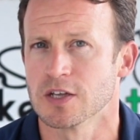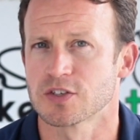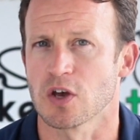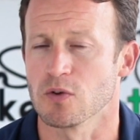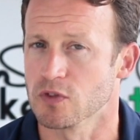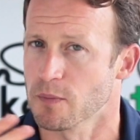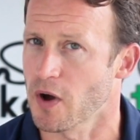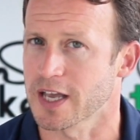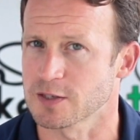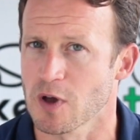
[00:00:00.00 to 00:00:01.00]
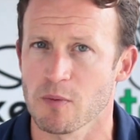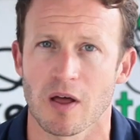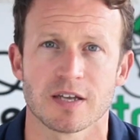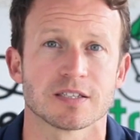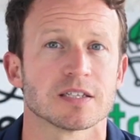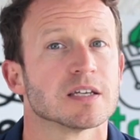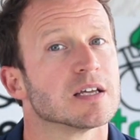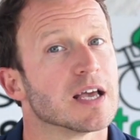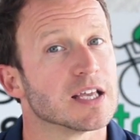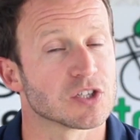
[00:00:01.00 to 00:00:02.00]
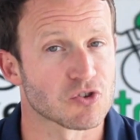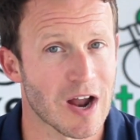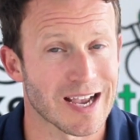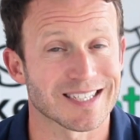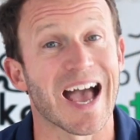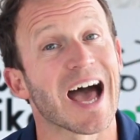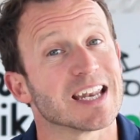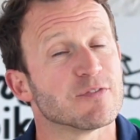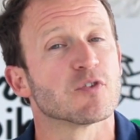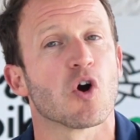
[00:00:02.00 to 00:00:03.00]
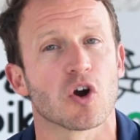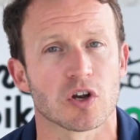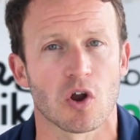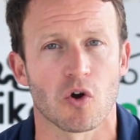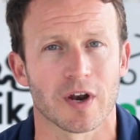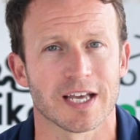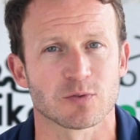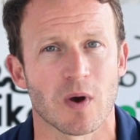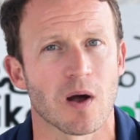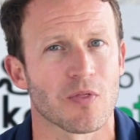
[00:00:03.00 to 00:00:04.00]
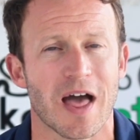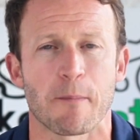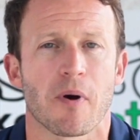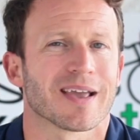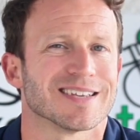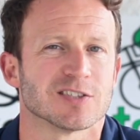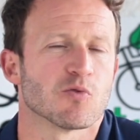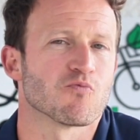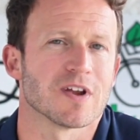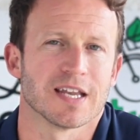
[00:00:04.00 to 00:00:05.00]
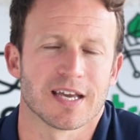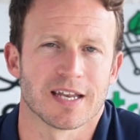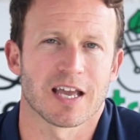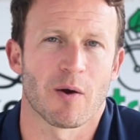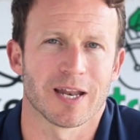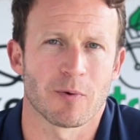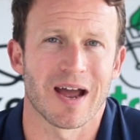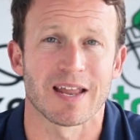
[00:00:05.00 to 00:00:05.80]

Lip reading: So the bike is immobilised, it's tracked, and if you've got a good lock on it as well, that bike is not really going to go anywhere.